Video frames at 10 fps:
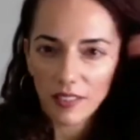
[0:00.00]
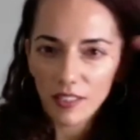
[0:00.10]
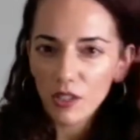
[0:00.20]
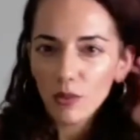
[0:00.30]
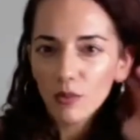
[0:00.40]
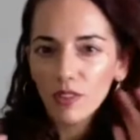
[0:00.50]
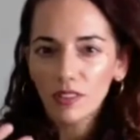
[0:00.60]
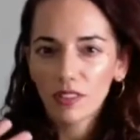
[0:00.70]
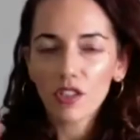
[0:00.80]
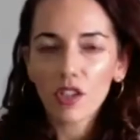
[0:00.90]
you
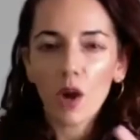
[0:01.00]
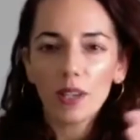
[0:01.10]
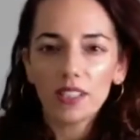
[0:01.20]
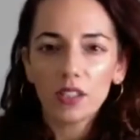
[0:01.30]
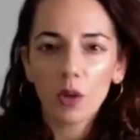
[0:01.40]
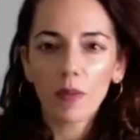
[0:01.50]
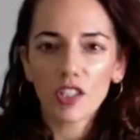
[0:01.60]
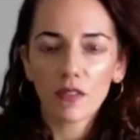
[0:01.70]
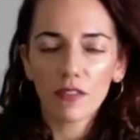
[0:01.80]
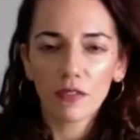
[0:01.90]
there's always so
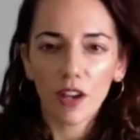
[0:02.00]
much of